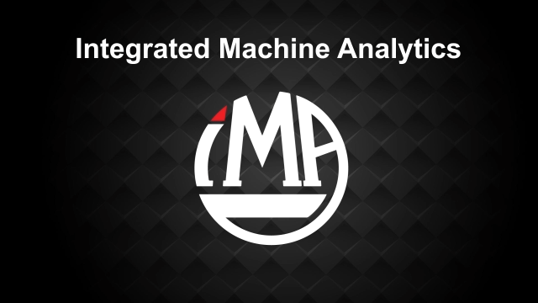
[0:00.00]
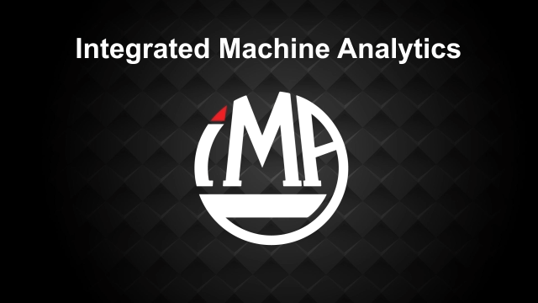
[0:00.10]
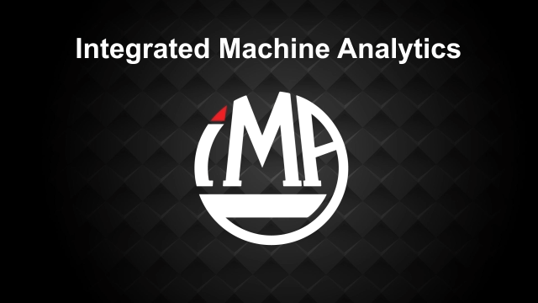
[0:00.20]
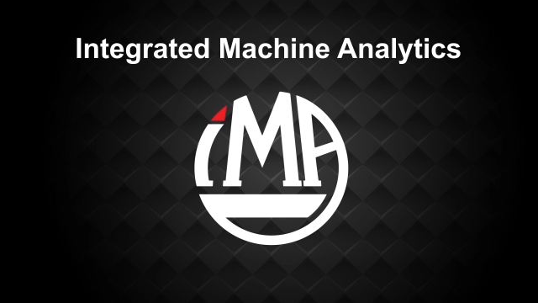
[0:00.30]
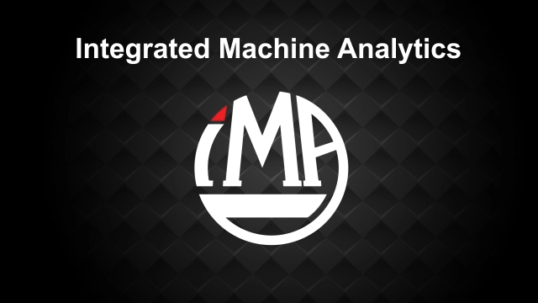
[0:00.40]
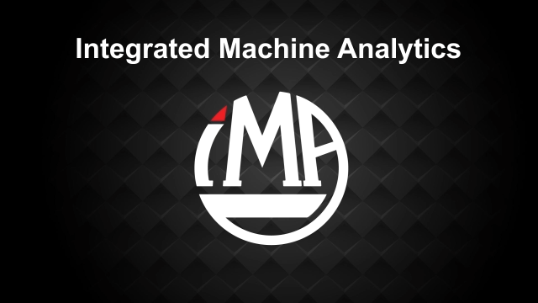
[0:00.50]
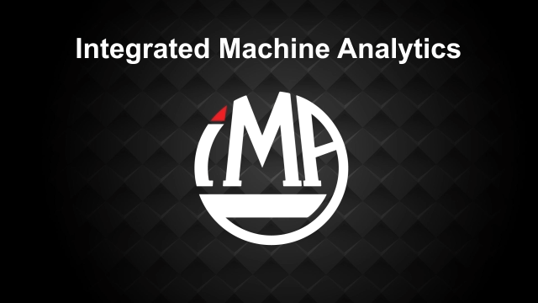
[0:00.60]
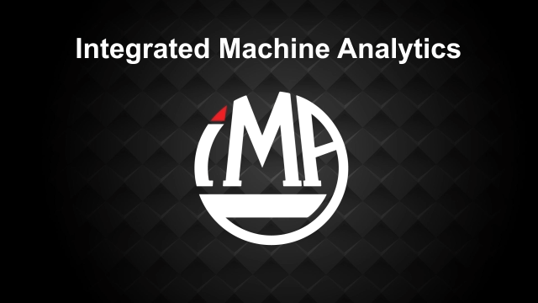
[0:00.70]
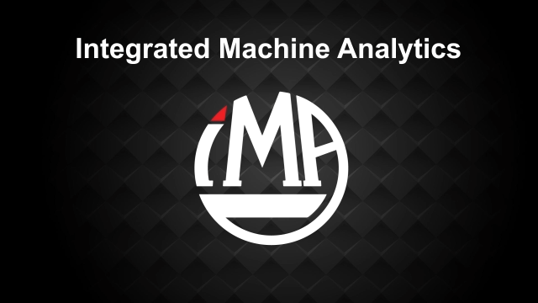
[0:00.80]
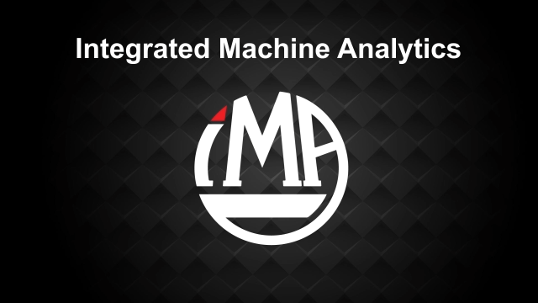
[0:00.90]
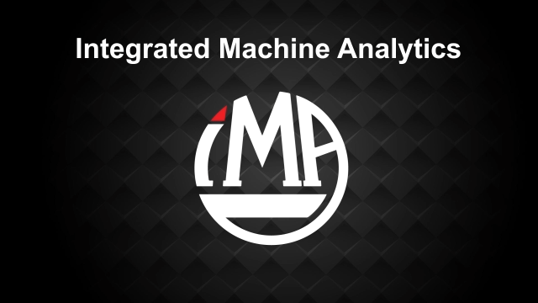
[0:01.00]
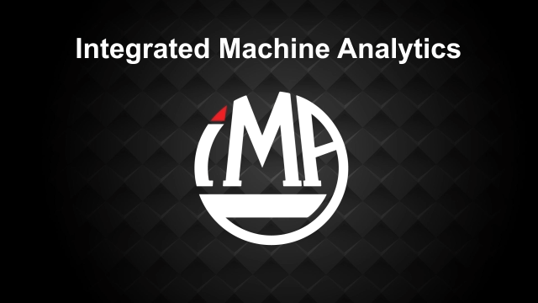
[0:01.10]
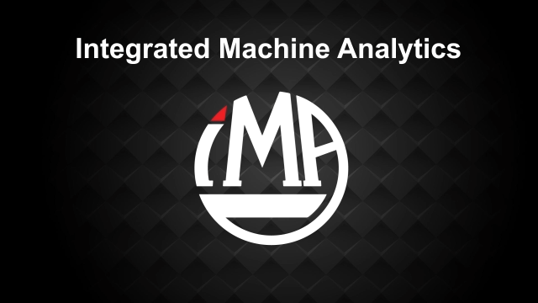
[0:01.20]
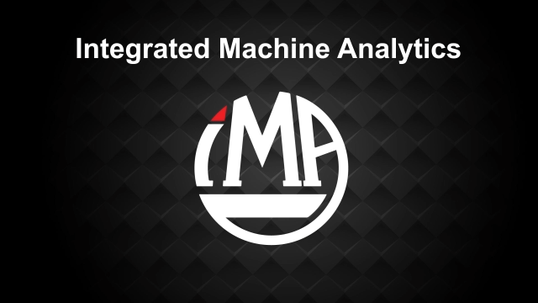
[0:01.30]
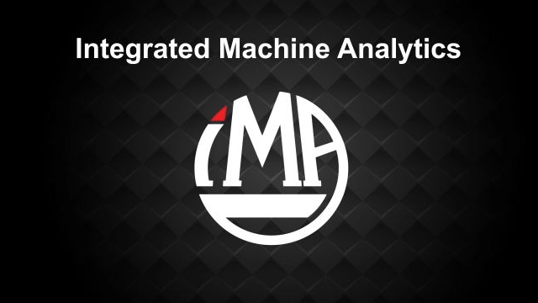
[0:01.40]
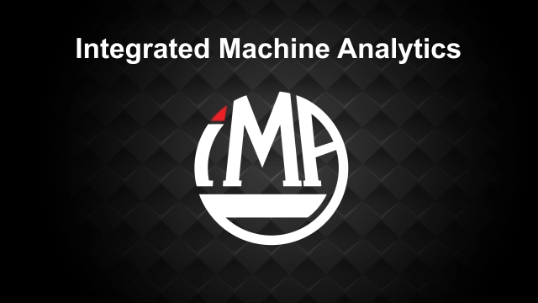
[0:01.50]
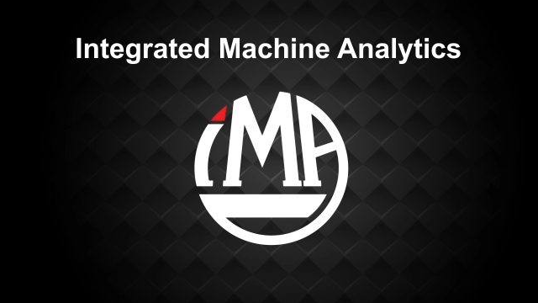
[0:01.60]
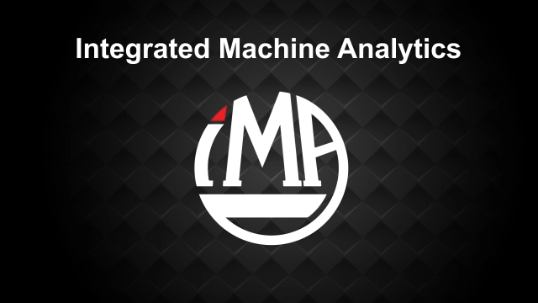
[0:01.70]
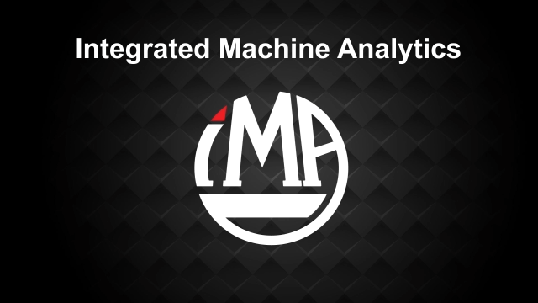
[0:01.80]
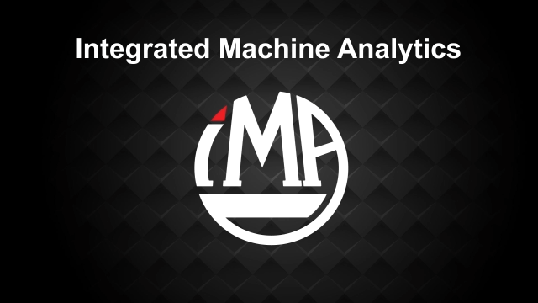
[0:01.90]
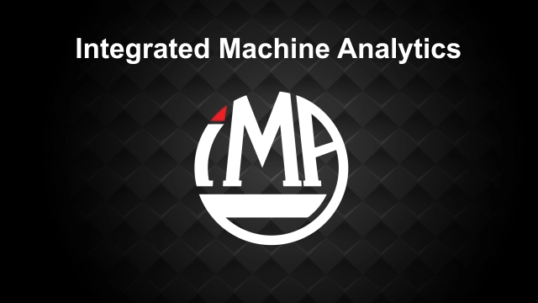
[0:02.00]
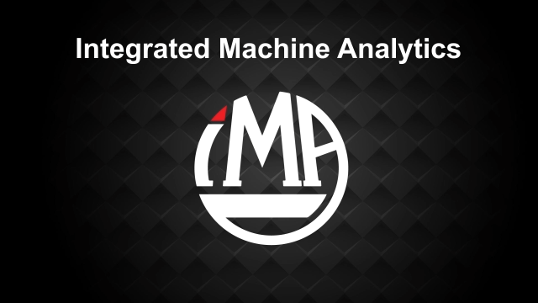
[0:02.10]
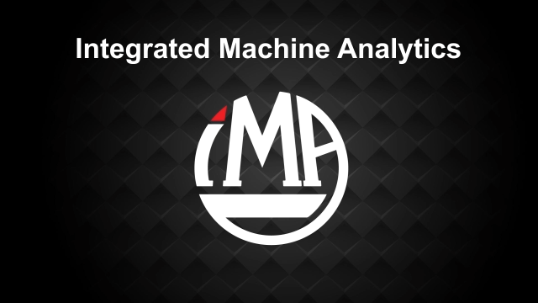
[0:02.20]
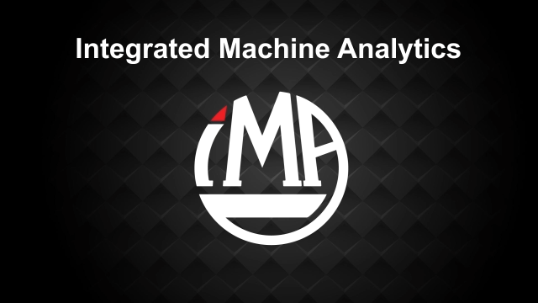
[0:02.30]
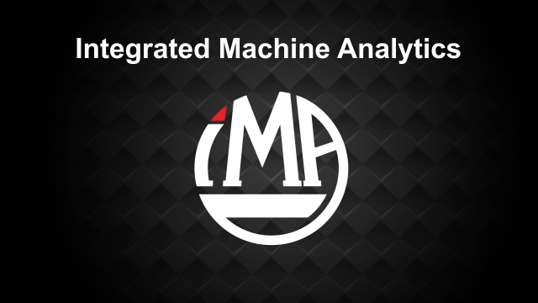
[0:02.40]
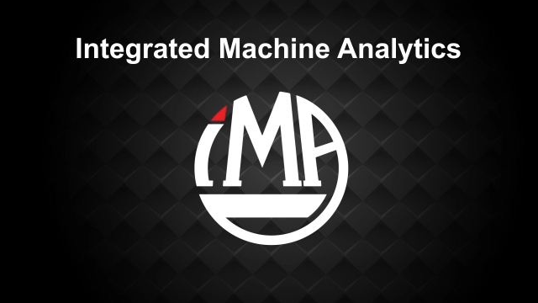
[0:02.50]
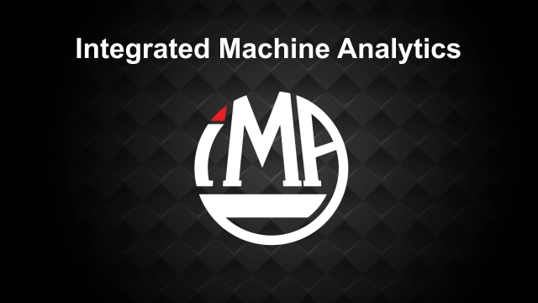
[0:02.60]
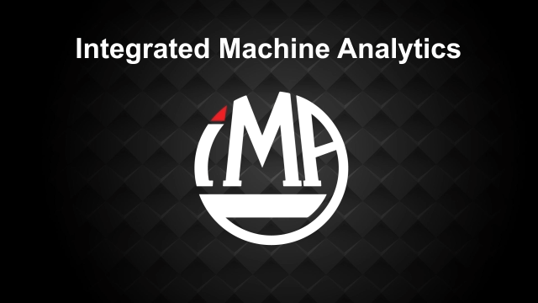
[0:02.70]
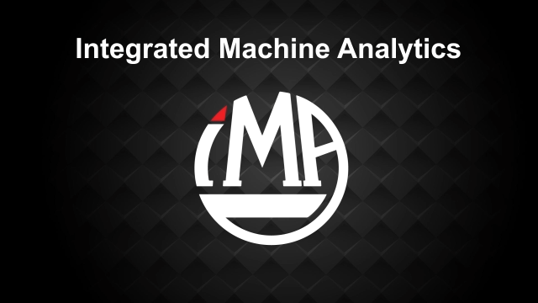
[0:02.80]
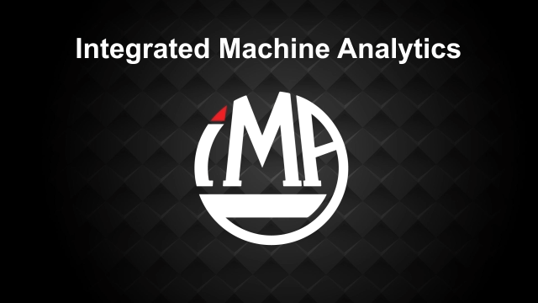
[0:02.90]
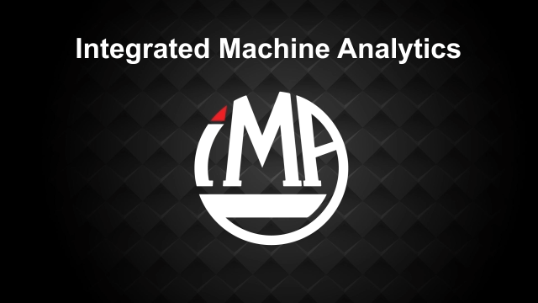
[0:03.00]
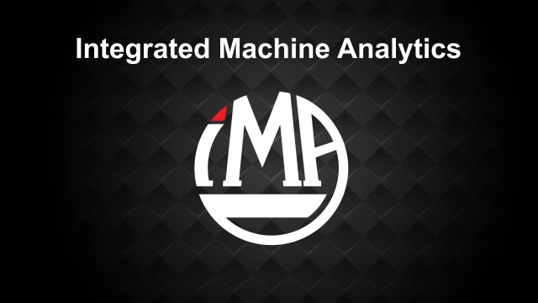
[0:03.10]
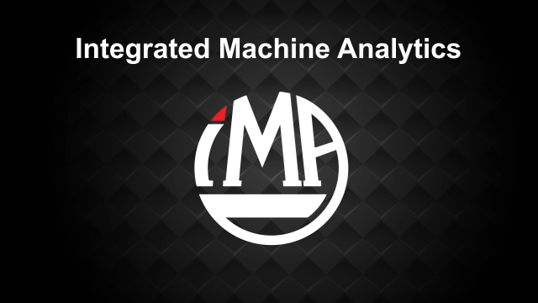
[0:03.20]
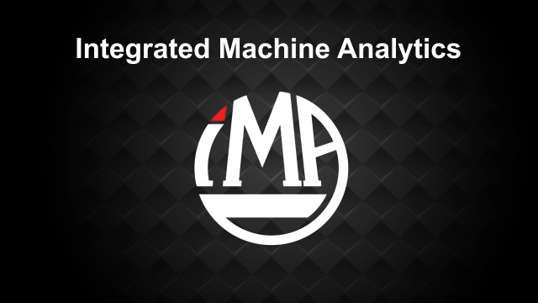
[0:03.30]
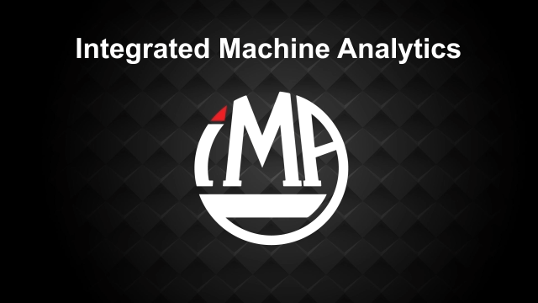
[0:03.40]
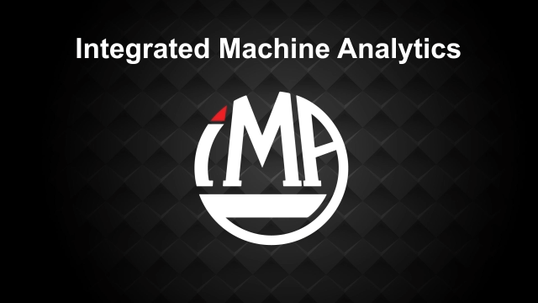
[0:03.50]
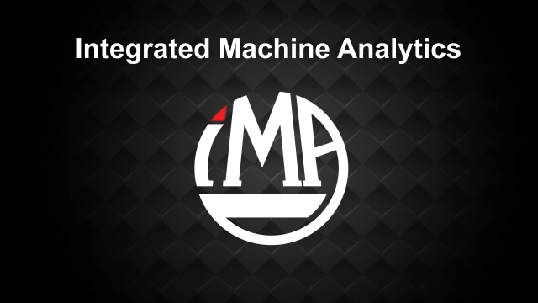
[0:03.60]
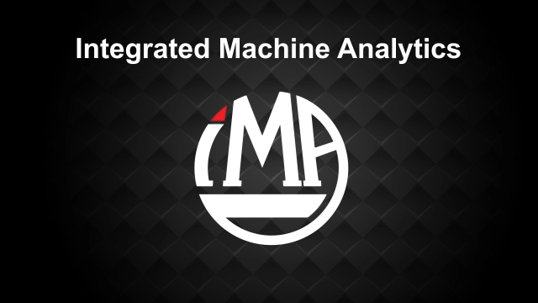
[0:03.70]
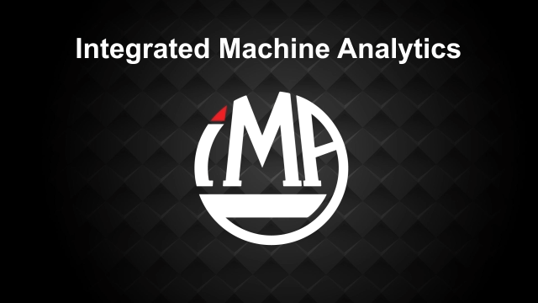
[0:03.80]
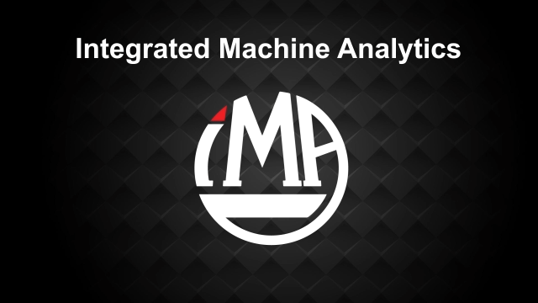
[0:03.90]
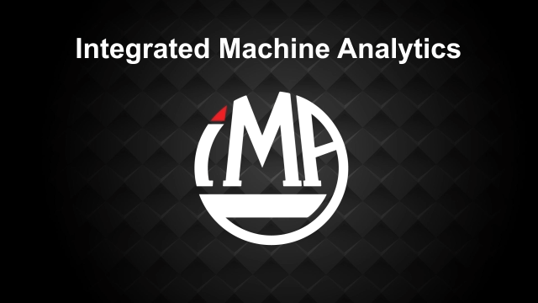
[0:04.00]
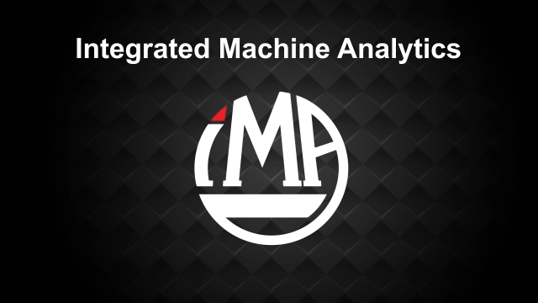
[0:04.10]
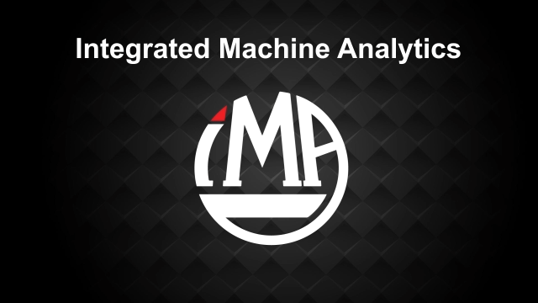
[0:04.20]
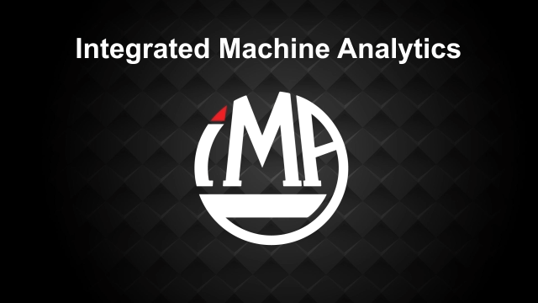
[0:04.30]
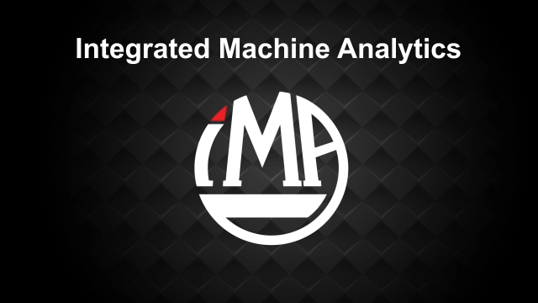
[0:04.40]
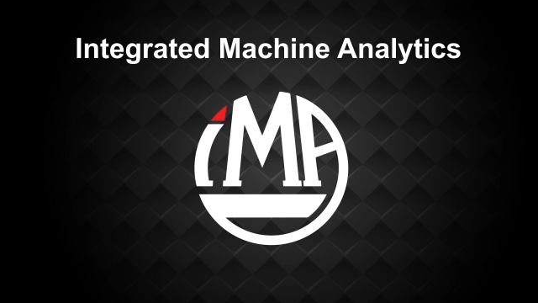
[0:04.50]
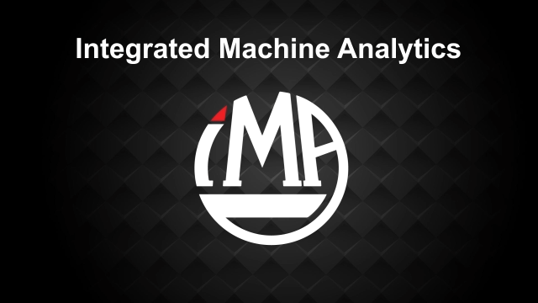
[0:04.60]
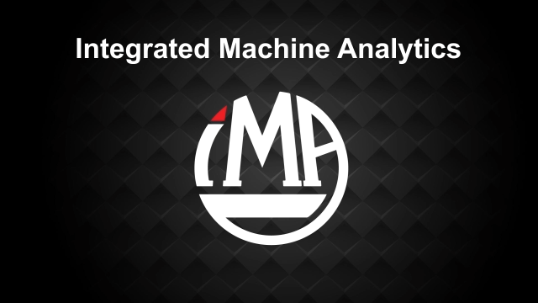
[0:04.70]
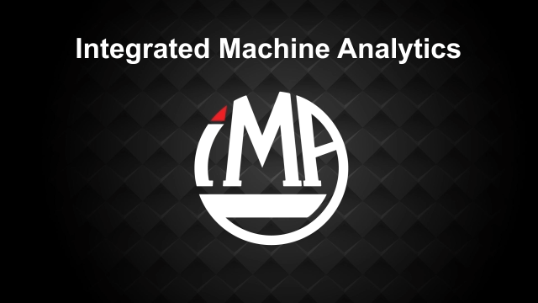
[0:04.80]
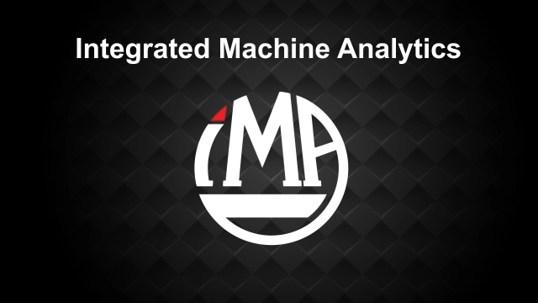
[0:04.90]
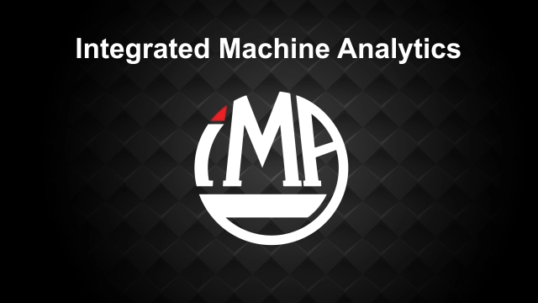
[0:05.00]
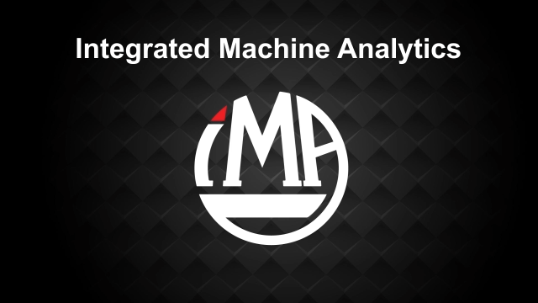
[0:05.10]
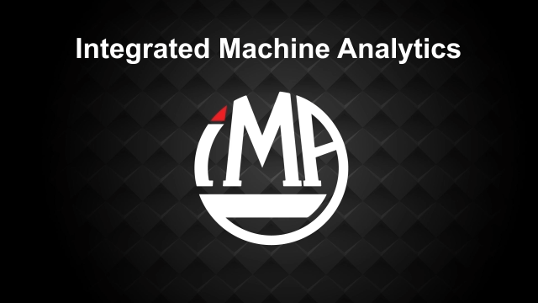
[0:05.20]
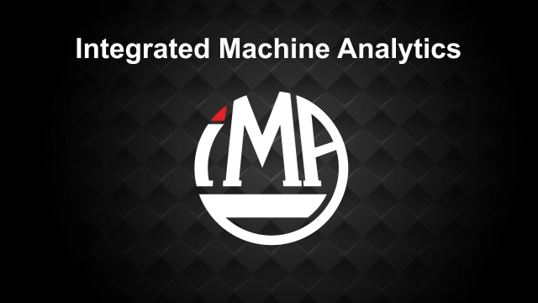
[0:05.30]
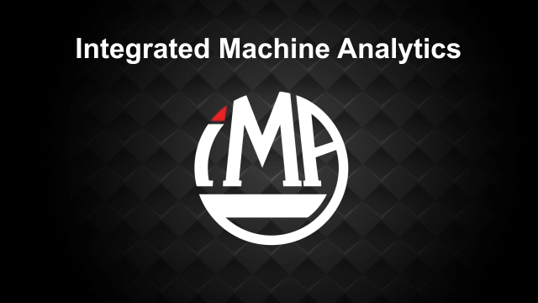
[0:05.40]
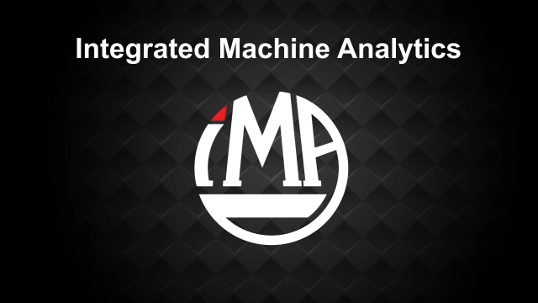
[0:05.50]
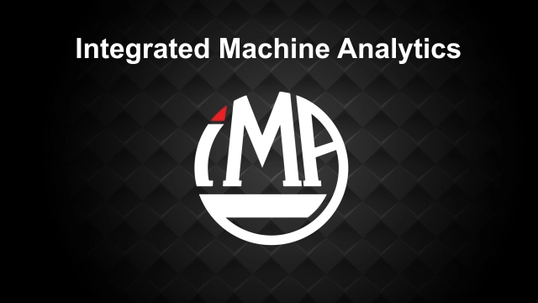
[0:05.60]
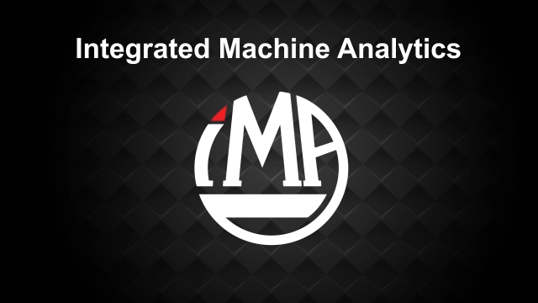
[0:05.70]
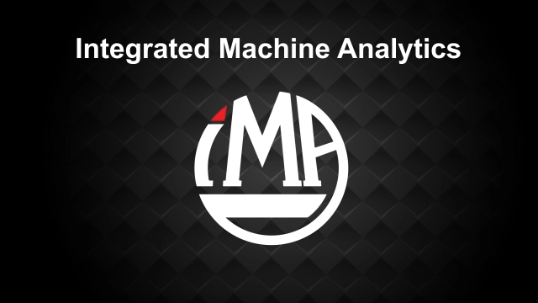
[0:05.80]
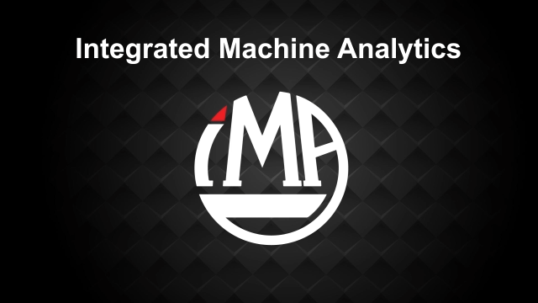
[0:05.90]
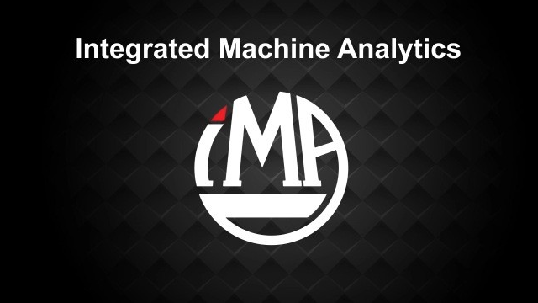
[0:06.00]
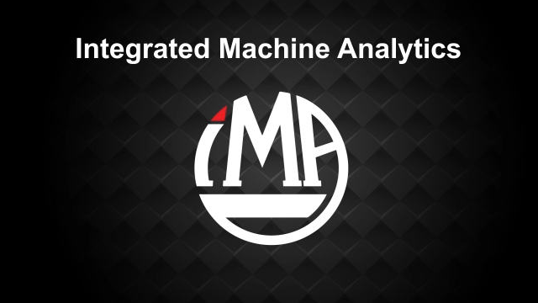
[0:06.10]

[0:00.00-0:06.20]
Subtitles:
[unreadable: no face in view]